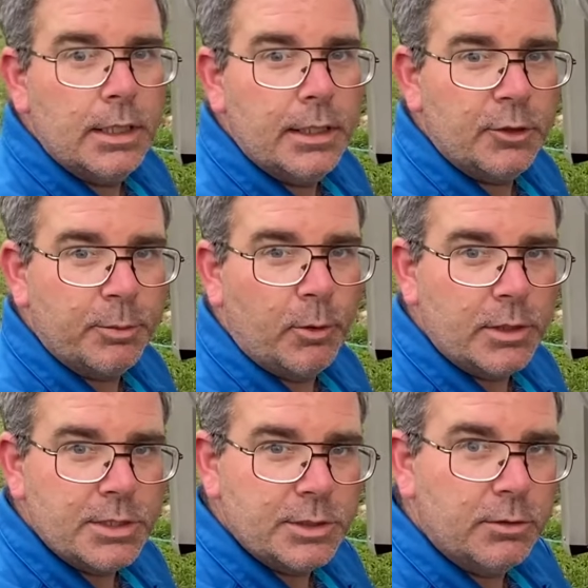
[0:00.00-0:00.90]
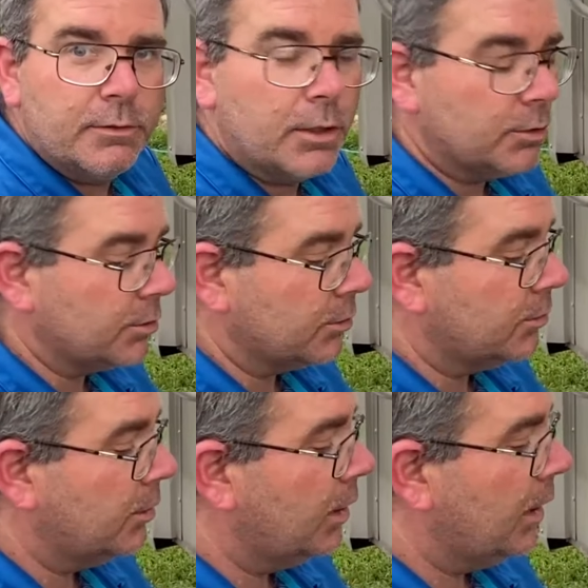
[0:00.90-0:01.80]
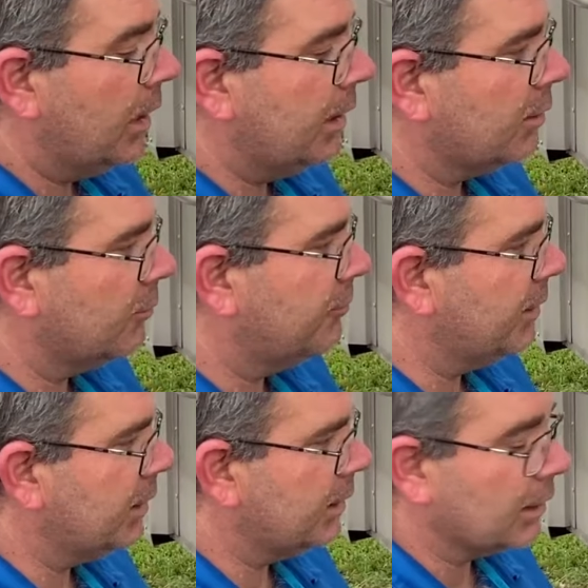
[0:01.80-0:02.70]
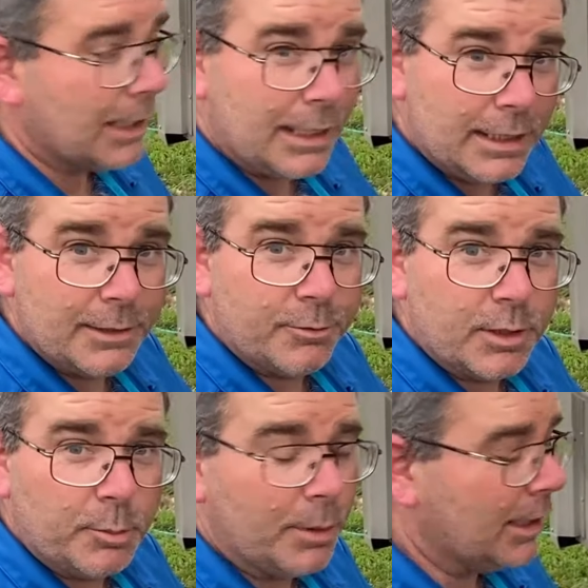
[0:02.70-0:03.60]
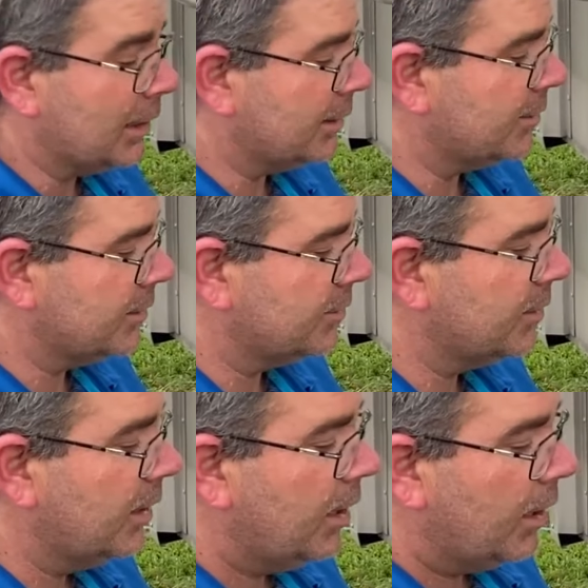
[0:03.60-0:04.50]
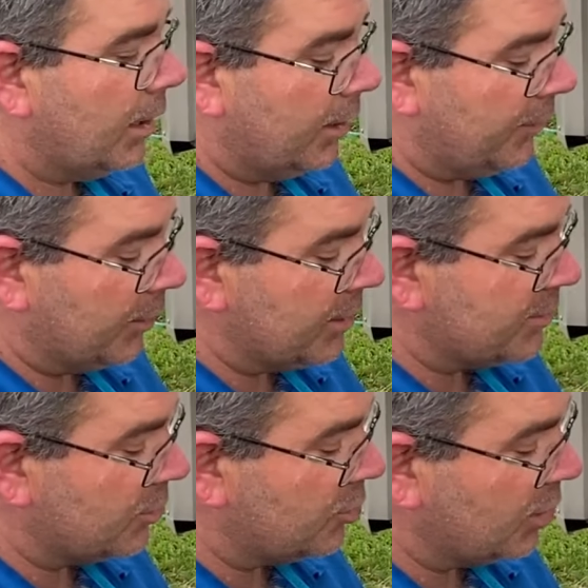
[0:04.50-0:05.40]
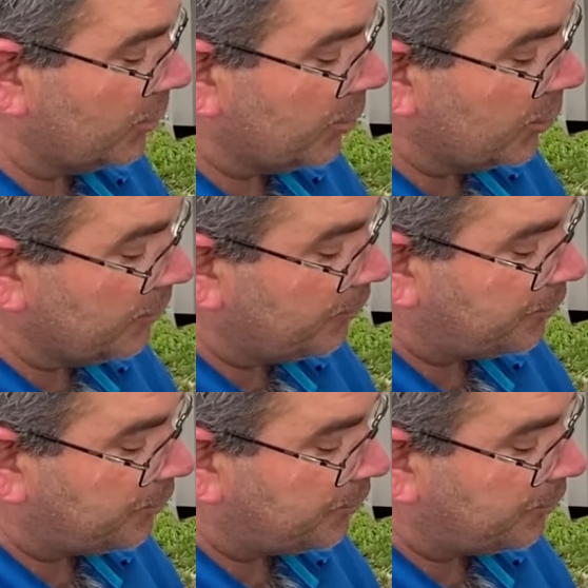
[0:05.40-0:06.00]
This board is universal and it'll fit in a lot of different appliances. There is a jumper.